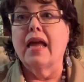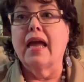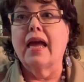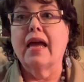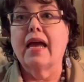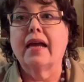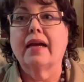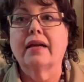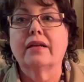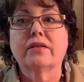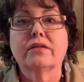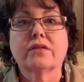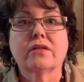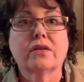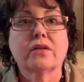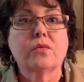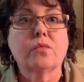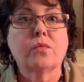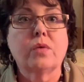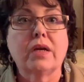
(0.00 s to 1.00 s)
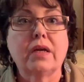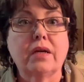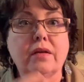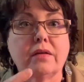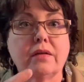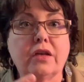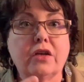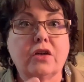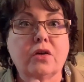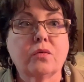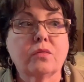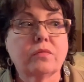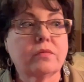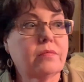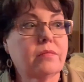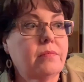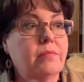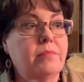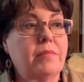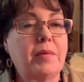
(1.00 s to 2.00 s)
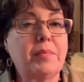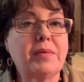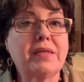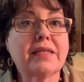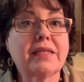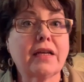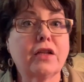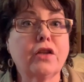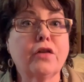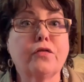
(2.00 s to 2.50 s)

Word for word: and we, you know, maybe sell